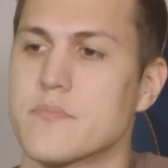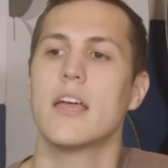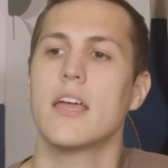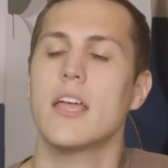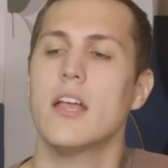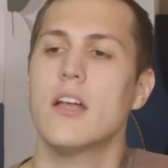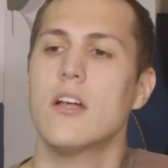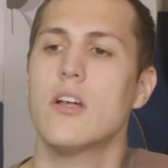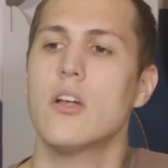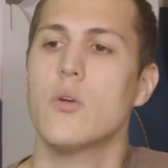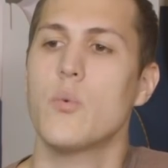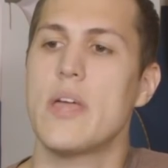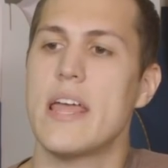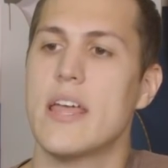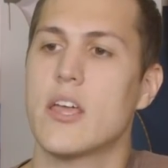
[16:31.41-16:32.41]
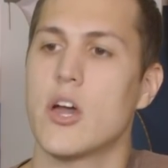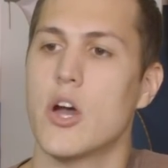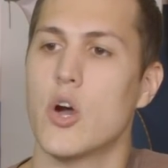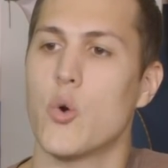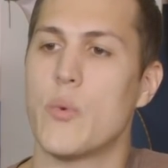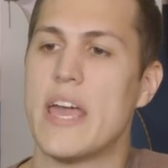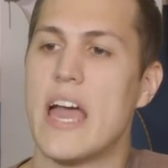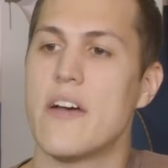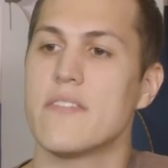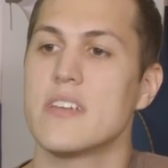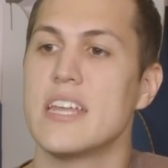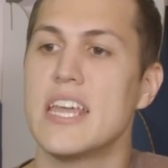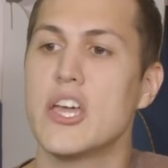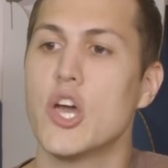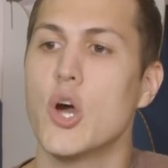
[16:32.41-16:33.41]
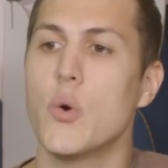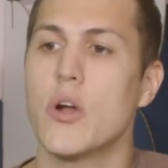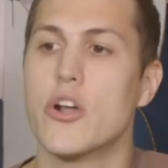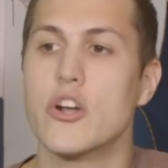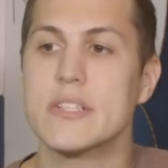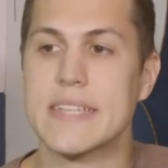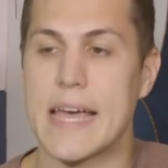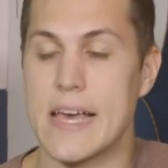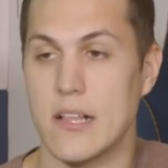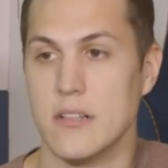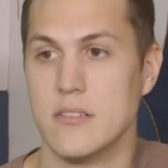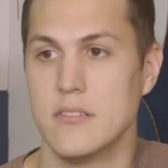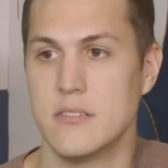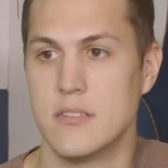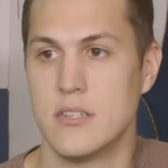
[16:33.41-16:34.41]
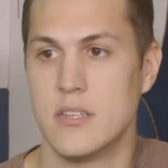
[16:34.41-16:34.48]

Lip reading: here we go. We have Nico Hertel,